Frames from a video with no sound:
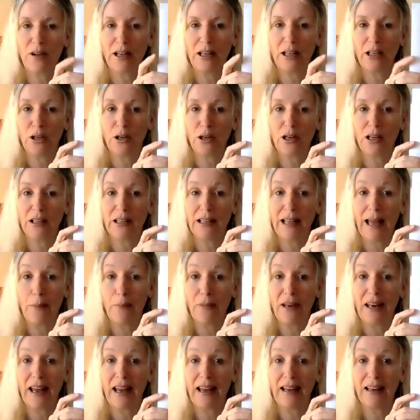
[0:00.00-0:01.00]
and you can
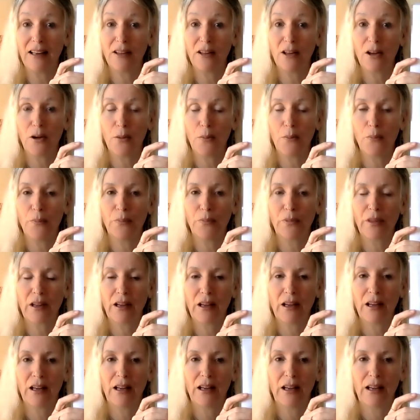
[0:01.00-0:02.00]
laminate them
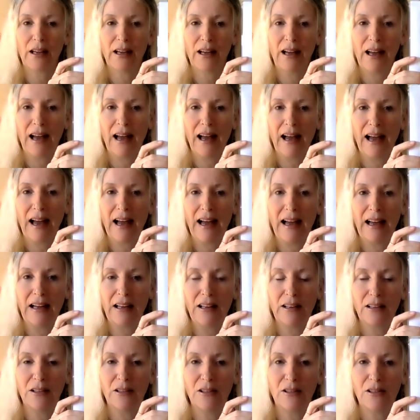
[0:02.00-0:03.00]

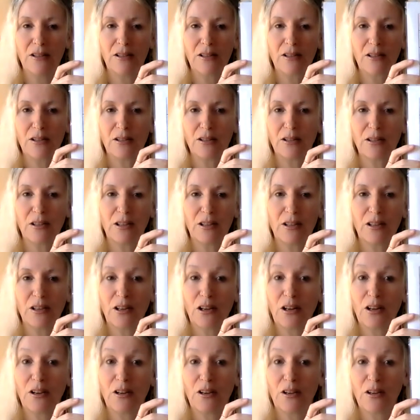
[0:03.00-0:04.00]
and
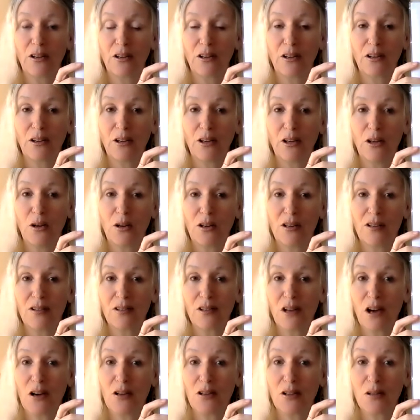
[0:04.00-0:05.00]
you can
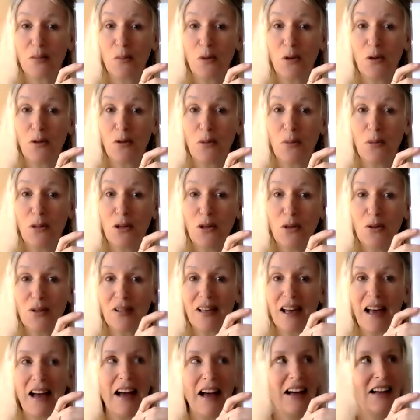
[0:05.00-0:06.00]
start to move the blue
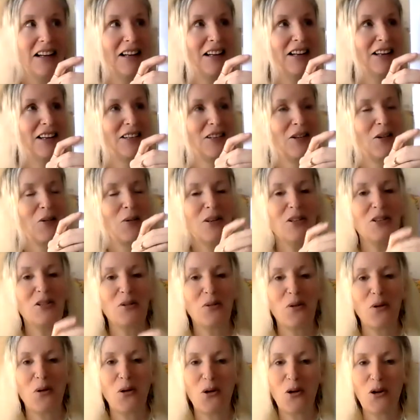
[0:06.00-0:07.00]
tack, which
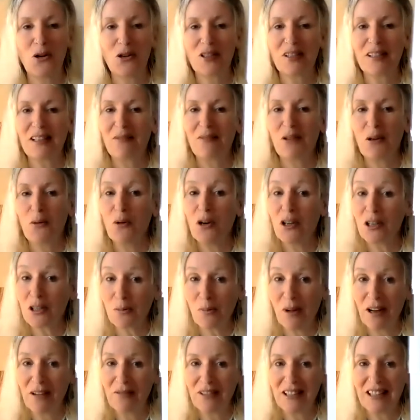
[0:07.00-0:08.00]
of course, if you
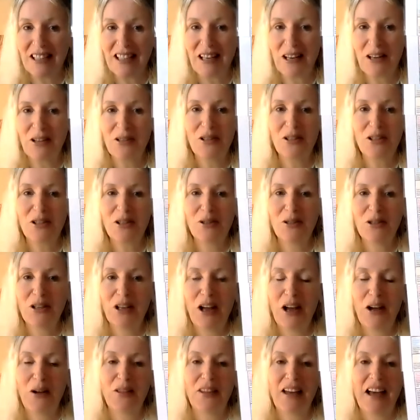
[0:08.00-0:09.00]
watch my videos, you'll
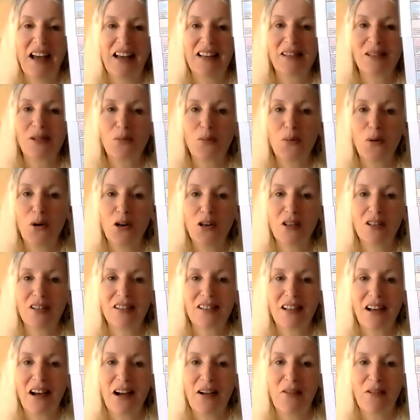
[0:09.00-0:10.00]
know that's what
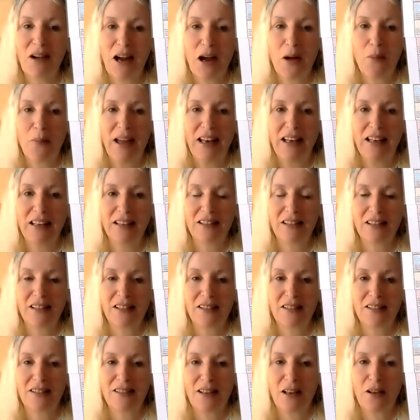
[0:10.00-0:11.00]
I recommend.
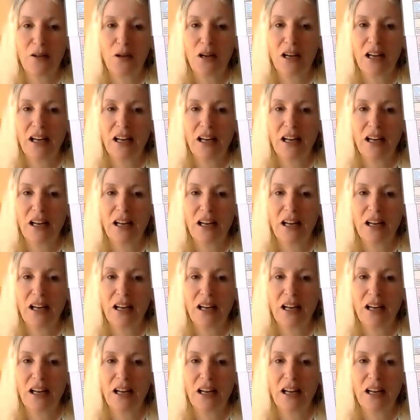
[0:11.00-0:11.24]
So